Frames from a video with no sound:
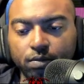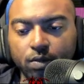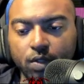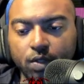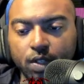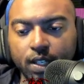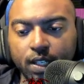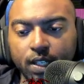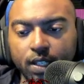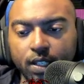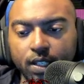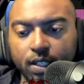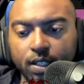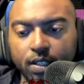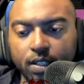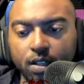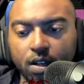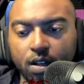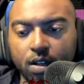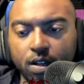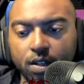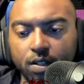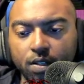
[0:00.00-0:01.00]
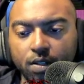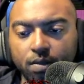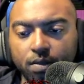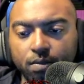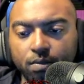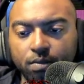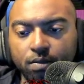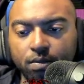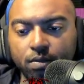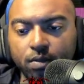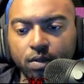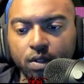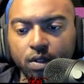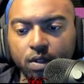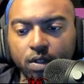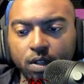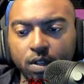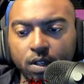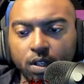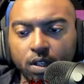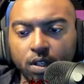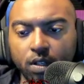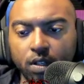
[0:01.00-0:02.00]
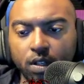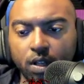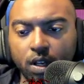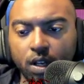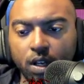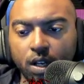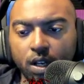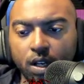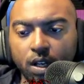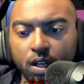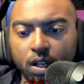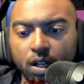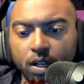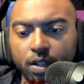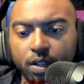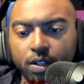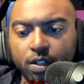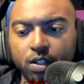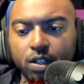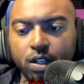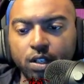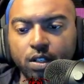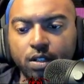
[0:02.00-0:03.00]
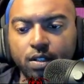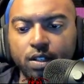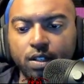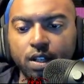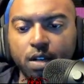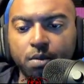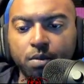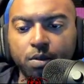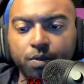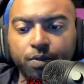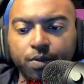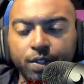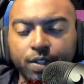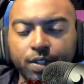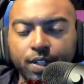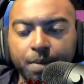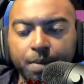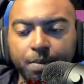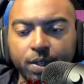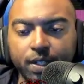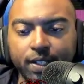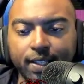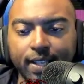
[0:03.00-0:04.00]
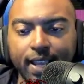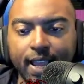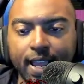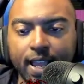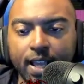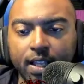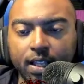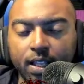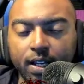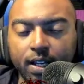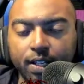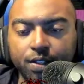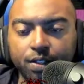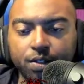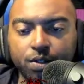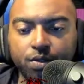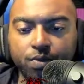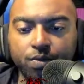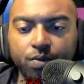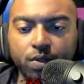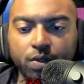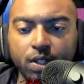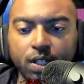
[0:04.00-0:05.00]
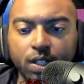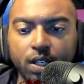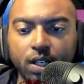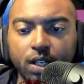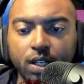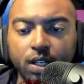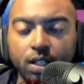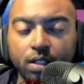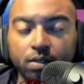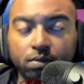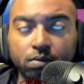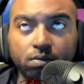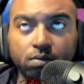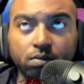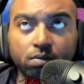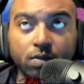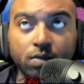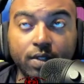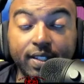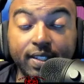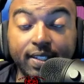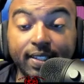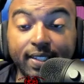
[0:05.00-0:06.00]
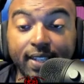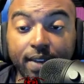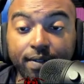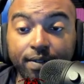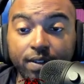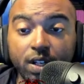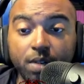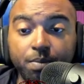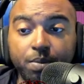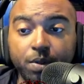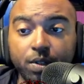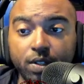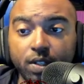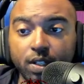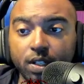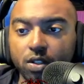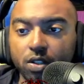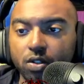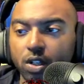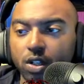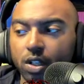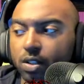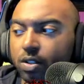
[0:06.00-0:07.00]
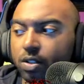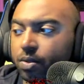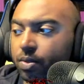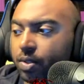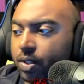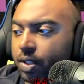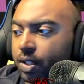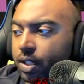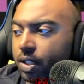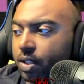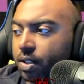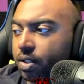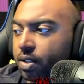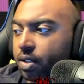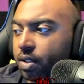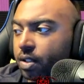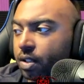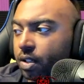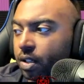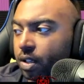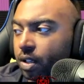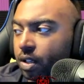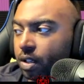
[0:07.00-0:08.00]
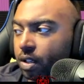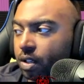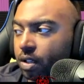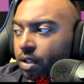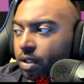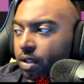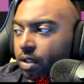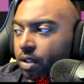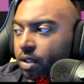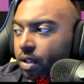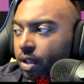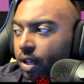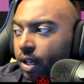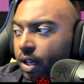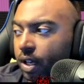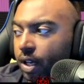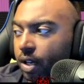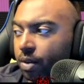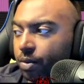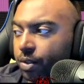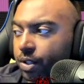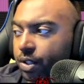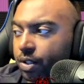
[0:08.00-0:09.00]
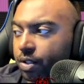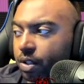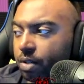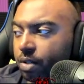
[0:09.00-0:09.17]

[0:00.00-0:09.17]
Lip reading: It is awesome. This chance is doubled for Separatist allies, so it's really a 70% chance to assist, which is going to